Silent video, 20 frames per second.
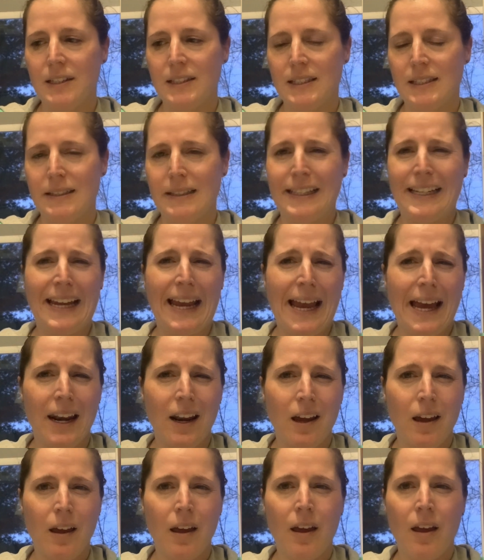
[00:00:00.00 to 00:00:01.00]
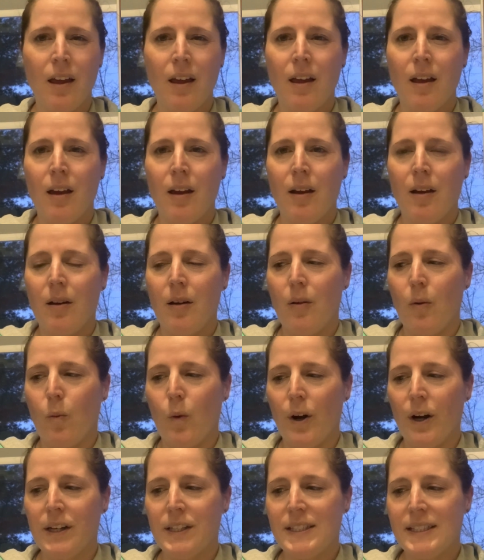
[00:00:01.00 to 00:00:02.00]
It's Liana,
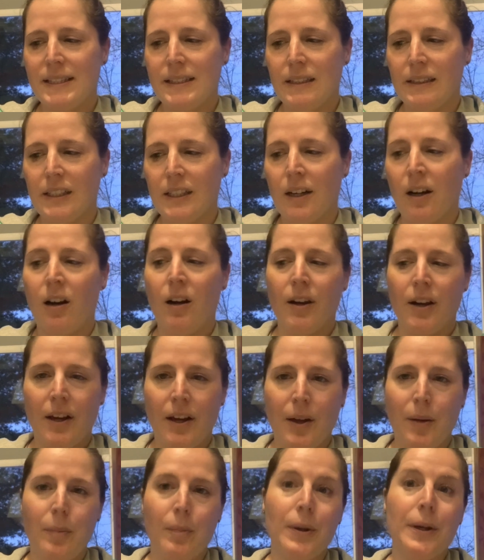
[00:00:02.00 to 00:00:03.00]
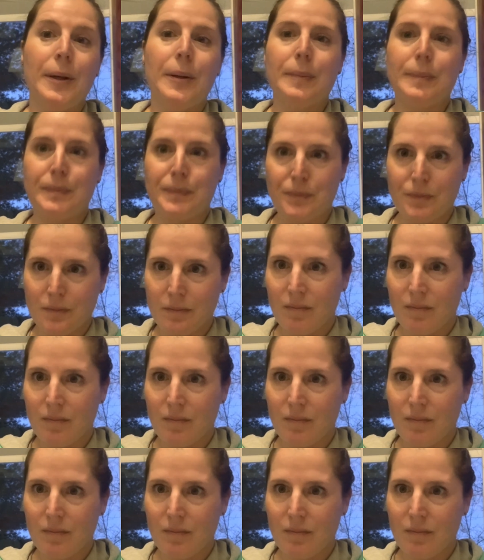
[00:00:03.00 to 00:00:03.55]
where it's Liana, but